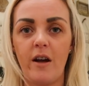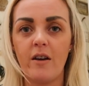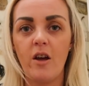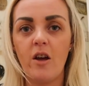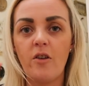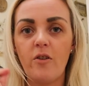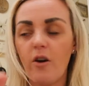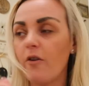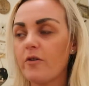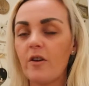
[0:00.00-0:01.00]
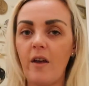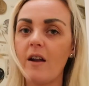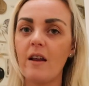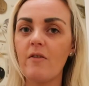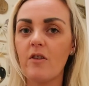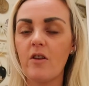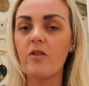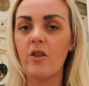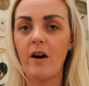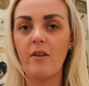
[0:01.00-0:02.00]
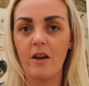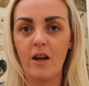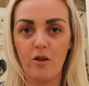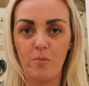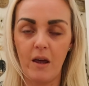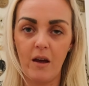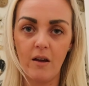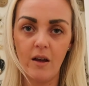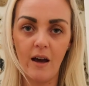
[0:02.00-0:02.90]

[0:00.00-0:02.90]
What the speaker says: like softer than even the cashmere